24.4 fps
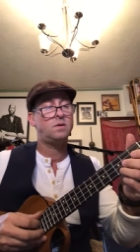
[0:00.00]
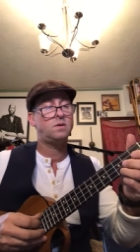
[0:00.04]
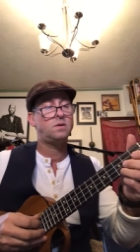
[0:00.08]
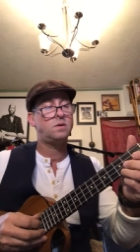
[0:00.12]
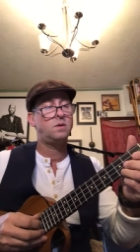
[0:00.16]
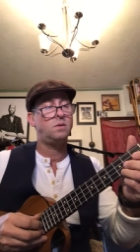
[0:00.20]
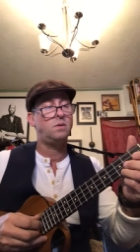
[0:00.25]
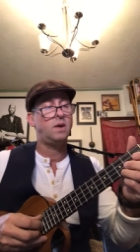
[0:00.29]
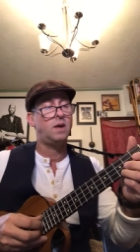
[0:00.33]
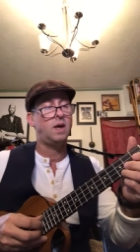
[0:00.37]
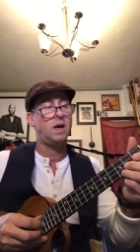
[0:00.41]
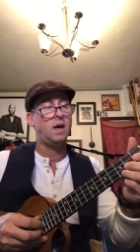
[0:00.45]

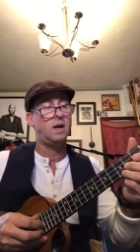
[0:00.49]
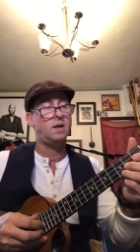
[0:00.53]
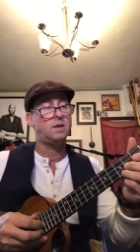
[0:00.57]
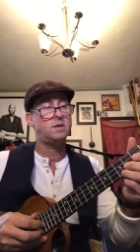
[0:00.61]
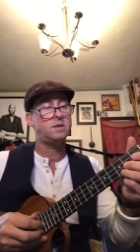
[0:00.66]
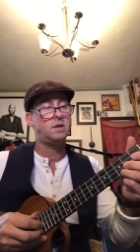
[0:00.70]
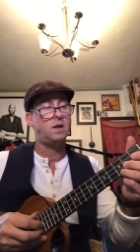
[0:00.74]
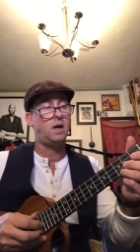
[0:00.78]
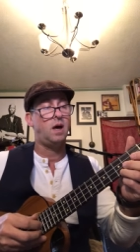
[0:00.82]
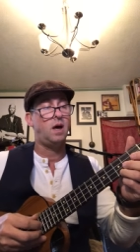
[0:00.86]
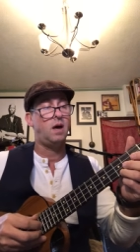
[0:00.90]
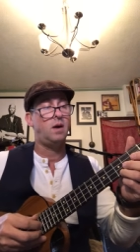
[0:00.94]
So we
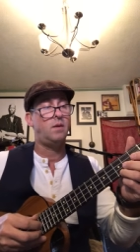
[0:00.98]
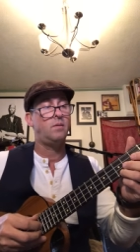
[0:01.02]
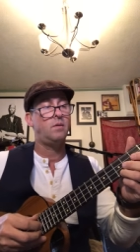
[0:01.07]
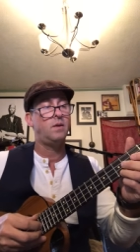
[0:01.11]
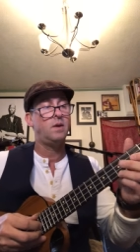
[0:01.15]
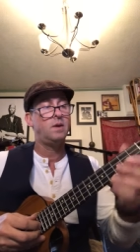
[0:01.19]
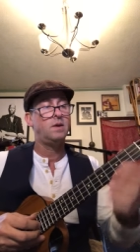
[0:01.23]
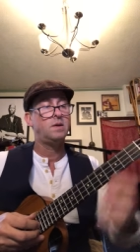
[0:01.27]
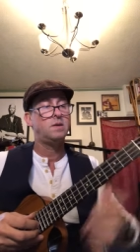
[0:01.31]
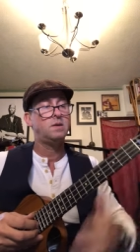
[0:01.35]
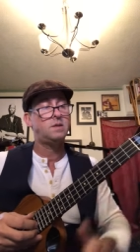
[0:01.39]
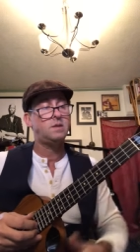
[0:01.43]
get uh,
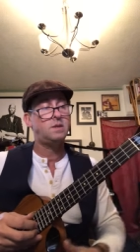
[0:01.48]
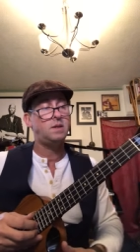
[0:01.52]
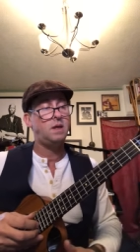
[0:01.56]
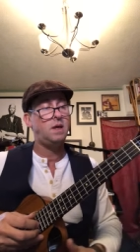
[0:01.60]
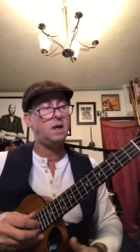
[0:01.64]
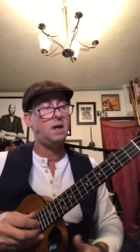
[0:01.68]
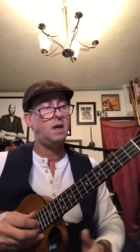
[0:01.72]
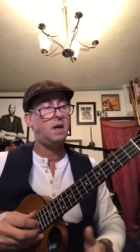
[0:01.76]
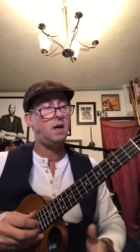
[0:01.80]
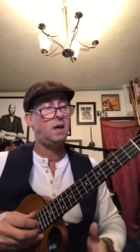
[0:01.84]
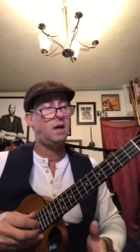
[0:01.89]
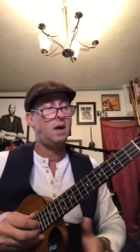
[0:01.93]

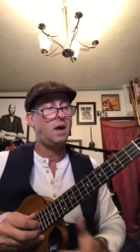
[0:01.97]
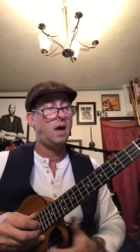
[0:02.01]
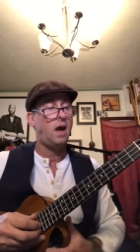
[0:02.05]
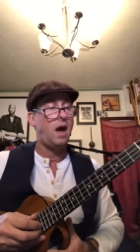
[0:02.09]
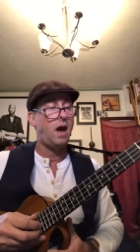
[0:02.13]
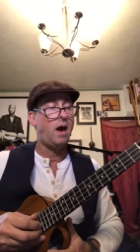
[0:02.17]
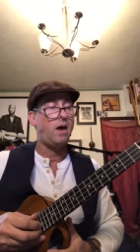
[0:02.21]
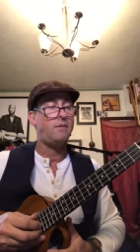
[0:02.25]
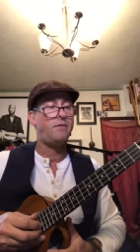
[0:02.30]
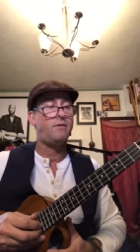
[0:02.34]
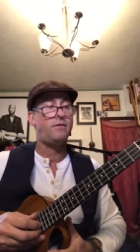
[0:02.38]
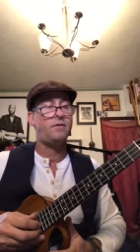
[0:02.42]
C,
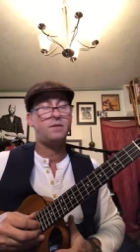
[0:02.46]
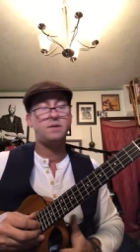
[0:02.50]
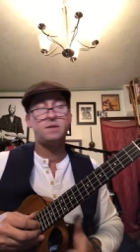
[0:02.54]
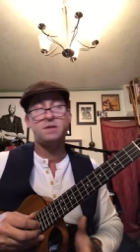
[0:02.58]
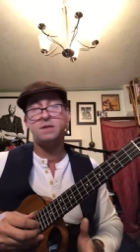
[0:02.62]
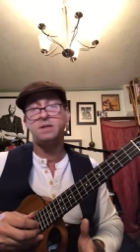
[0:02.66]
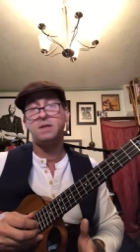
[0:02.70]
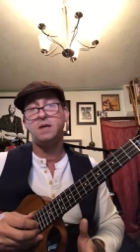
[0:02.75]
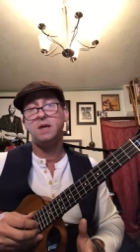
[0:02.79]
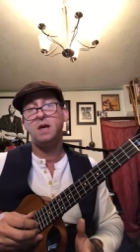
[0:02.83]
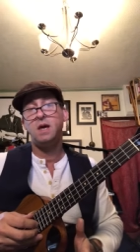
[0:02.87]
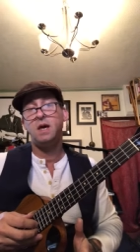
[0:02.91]
F,
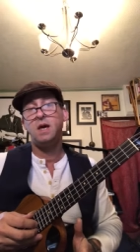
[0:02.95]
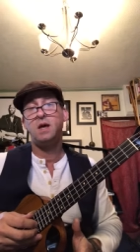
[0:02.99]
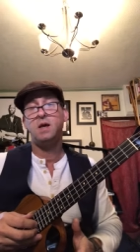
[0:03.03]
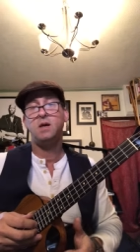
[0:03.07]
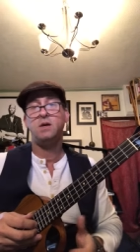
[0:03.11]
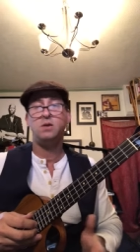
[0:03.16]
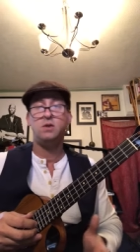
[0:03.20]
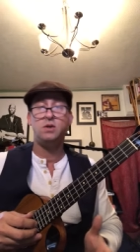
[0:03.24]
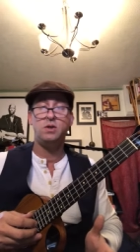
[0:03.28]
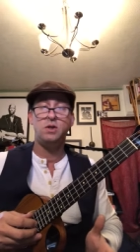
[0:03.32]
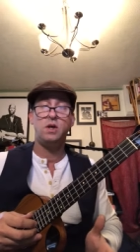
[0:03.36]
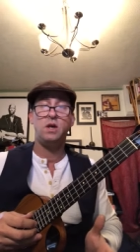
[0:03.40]
C,
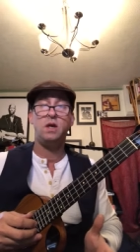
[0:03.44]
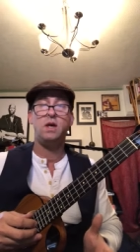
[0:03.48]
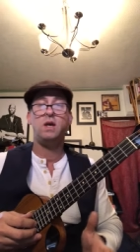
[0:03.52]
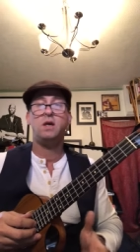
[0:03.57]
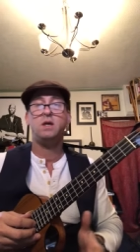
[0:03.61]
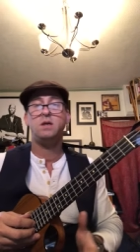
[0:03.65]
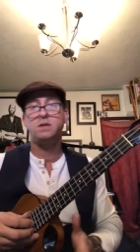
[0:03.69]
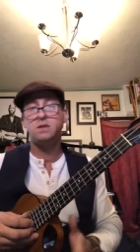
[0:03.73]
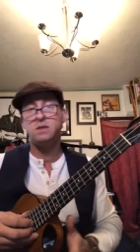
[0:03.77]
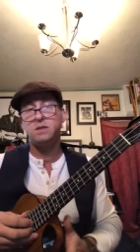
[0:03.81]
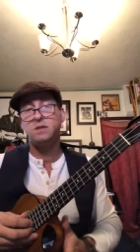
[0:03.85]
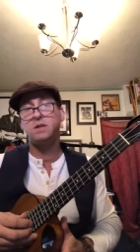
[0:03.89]

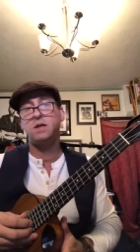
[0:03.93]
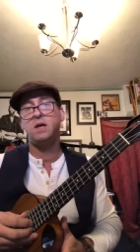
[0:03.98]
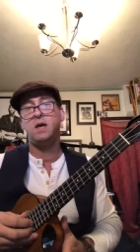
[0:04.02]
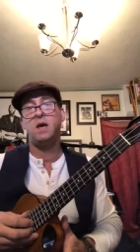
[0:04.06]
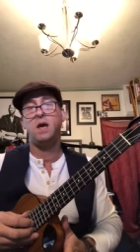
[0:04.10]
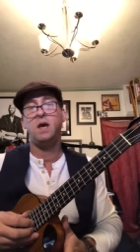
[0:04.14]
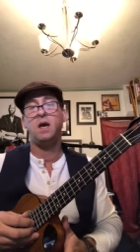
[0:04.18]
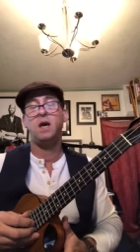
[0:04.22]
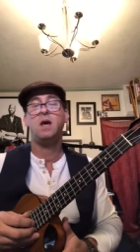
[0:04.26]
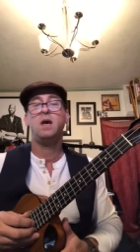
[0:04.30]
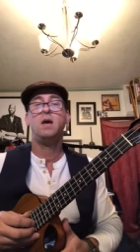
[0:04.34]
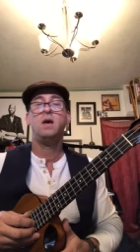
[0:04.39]
G,
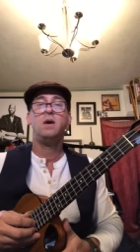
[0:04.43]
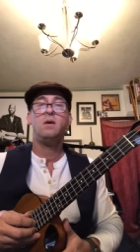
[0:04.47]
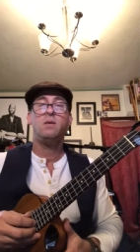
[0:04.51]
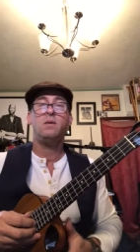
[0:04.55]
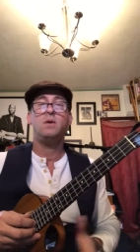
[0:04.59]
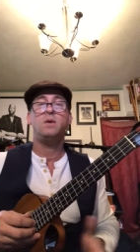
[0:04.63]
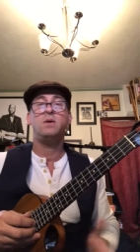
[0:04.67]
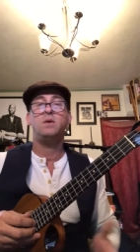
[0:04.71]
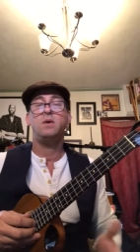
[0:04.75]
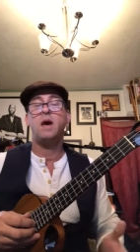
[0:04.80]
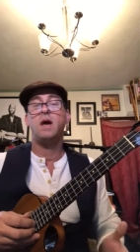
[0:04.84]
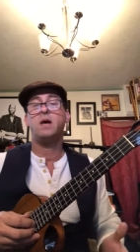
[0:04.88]
C
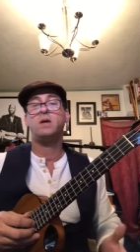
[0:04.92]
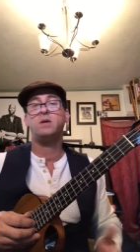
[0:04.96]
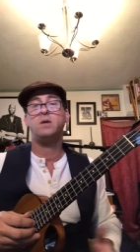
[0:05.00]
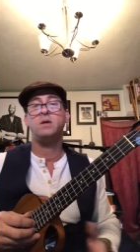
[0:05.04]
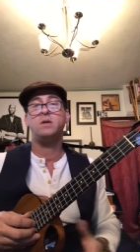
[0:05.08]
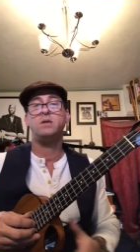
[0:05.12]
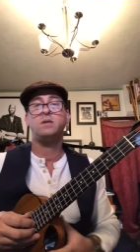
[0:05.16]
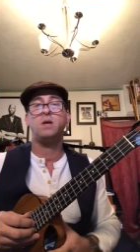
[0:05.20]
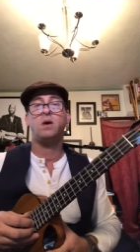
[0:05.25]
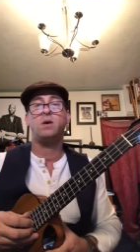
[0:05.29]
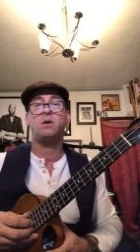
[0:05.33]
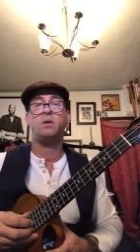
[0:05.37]
when you actually
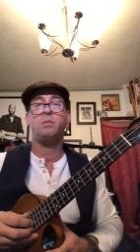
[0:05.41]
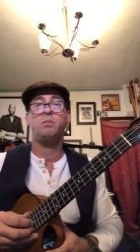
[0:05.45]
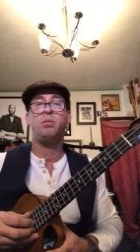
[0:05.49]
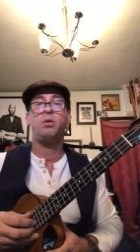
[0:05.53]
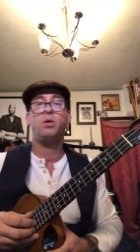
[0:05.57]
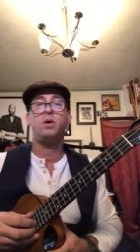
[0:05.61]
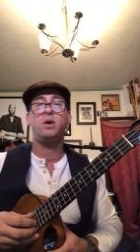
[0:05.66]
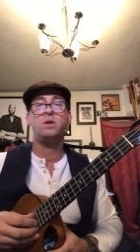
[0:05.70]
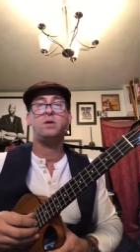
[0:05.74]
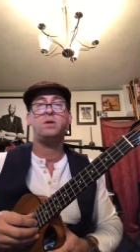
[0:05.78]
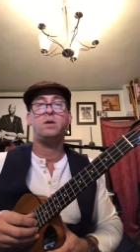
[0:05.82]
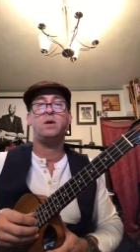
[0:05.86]
start to
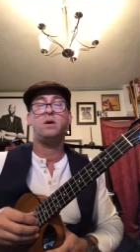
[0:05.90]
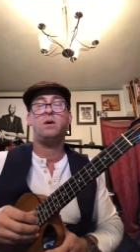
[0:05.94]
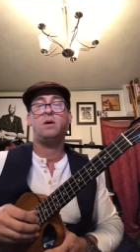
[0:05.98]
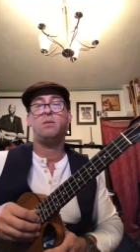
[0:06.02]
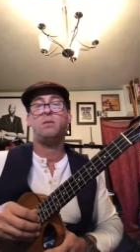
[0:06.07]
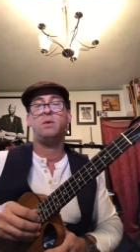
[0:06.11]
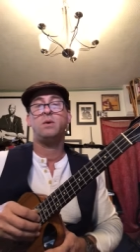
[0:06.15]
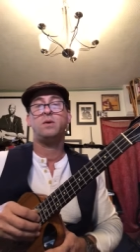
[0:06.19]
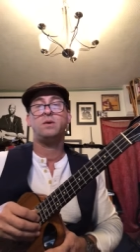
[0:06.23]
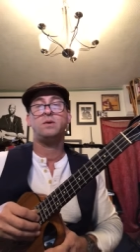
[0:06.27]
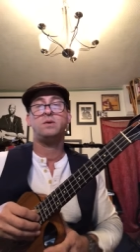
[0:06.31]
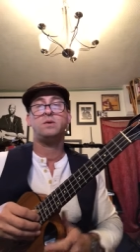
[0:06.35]
put it uh,
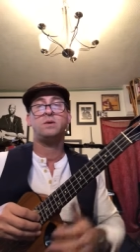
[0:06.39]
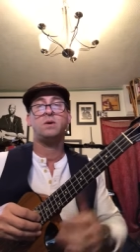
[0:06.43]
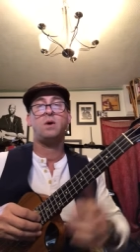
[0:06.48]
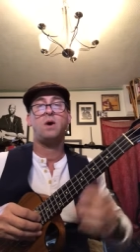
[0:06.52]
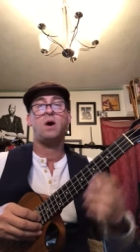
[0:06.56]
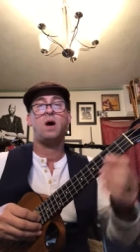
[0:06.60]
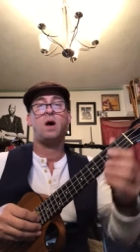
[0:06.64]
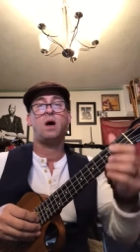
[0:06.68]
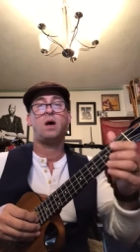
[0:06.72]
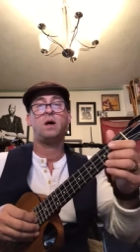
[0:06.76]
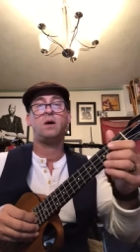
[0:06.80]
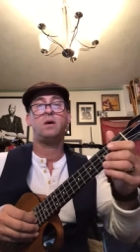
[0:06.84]
with a
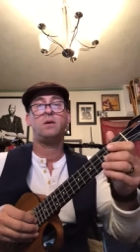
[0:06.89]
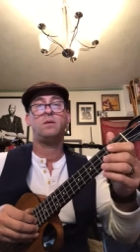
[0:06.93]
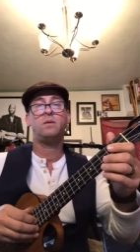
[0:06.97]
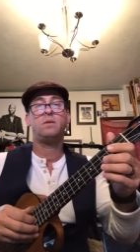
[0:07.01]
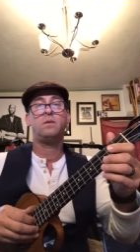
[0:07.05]
song.